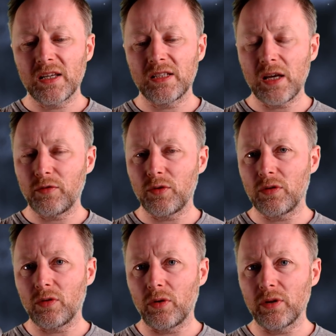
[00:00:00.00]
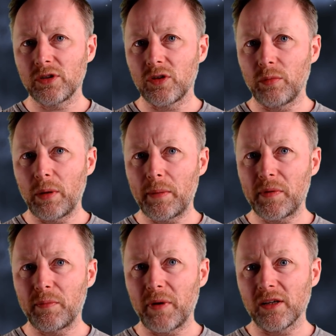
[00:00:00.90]
say a few thoughts, you know, maybe
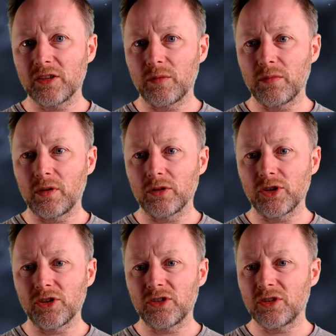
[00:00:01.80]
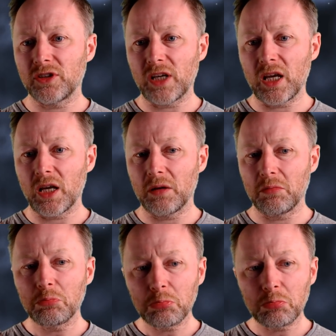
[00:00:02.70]
prepare something, or just say,